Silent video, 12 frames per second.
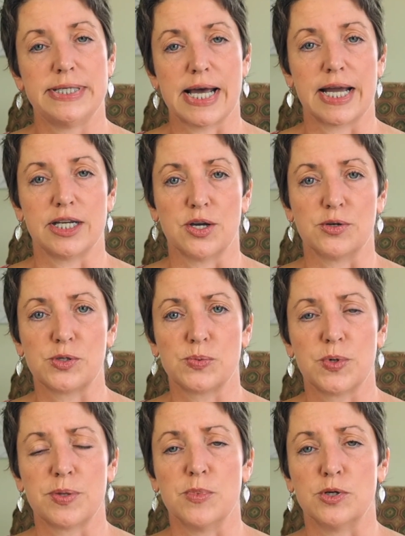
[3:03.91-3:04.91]

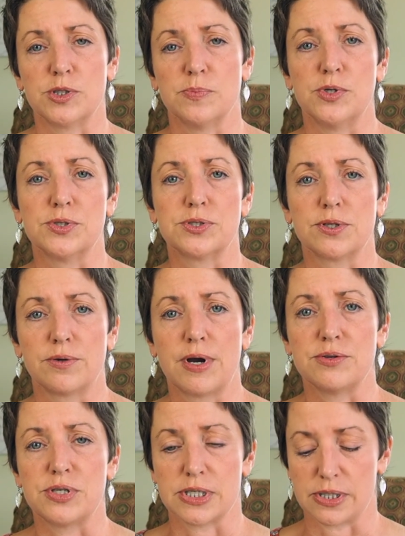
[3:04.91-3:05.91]
diagnosed with multiple
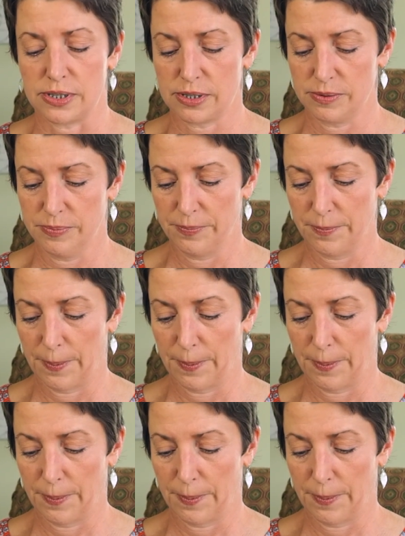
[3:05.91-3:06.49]
sclerosis.